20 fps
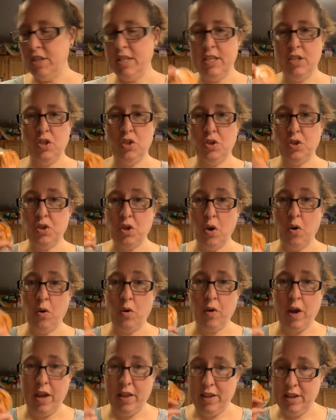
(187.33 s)
These are so
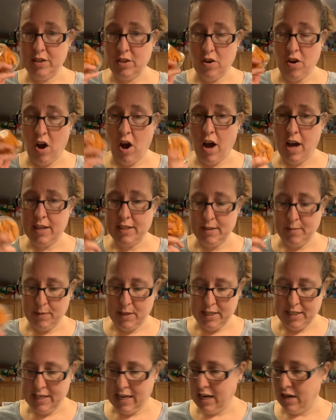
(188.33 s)
great. These are awesome
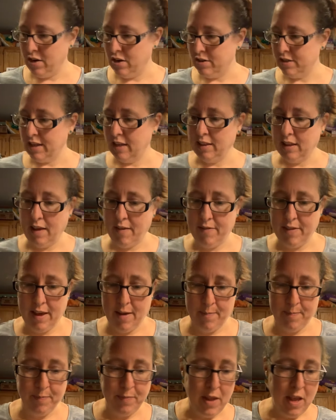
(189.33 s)
containers. I love them.